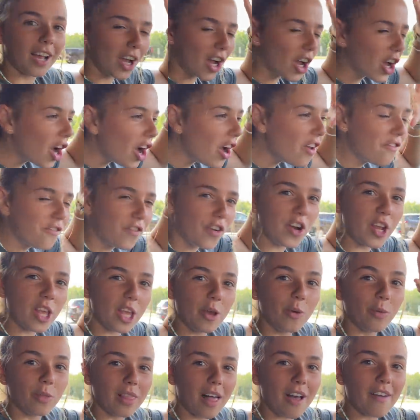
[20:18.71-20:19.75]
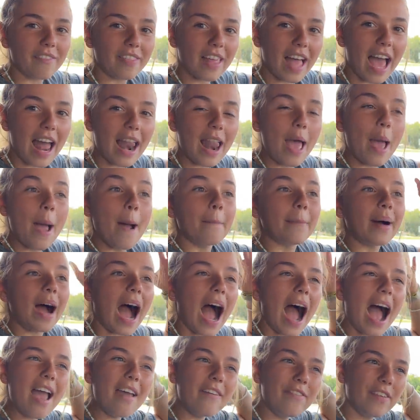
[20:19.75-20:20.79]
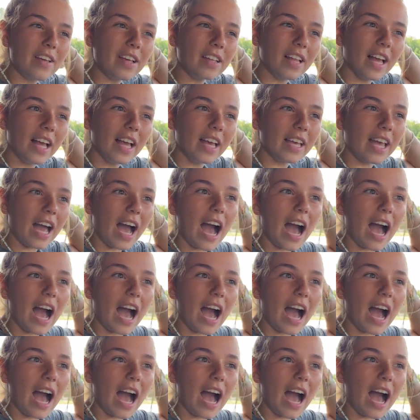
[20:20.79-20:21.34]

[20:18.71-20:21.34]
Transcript: Good for you. Love that. But I feel like